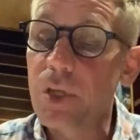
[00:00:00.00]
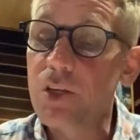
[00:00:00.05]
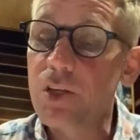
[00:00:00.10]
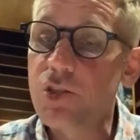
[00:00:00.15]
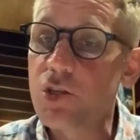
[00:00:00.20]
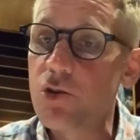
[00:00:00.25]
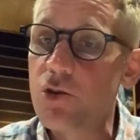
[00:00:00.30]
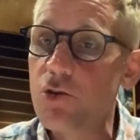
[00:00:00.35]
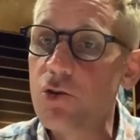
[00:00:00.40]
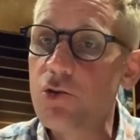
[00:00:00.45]

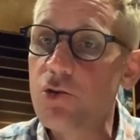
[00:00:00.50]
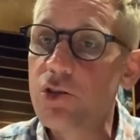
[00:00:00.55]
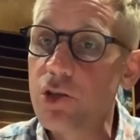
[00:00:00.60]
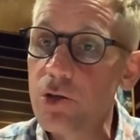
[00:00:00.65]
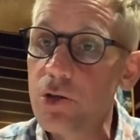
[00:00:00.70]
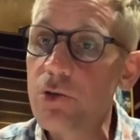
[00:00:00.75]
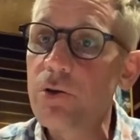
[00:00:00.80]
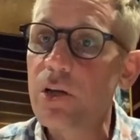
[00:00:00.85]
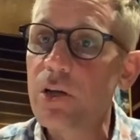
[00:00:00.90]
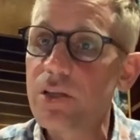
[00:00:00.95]
to
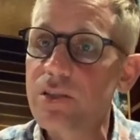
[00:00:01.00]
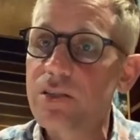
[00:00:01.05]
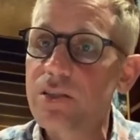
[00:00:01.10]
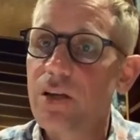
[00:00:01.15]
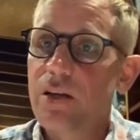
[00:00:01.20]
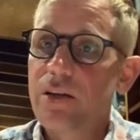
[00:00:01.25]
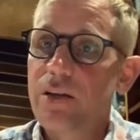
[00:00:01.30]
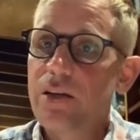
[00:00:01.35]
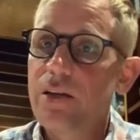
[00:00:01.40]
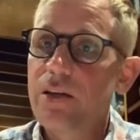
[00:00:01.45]
do a
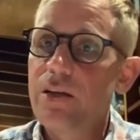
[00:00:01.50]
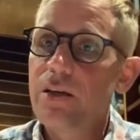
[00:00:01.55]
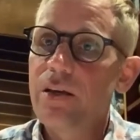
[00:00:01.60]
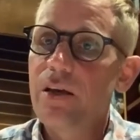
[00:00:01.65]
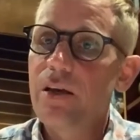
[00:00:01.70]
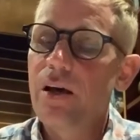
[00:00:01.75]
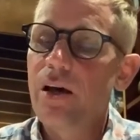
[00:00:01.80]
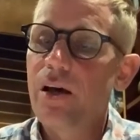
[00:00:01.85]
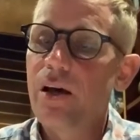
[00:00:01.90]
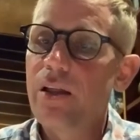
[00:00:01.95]
study
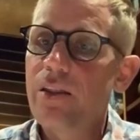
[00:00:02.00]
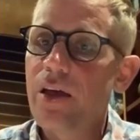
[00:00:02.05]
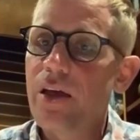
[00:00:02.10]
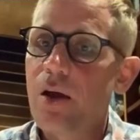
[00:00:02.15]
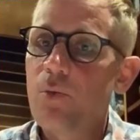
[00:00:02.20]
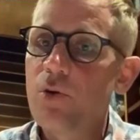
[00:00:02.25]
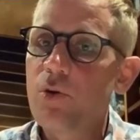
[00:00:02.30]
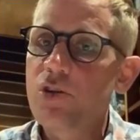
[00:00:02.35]
that would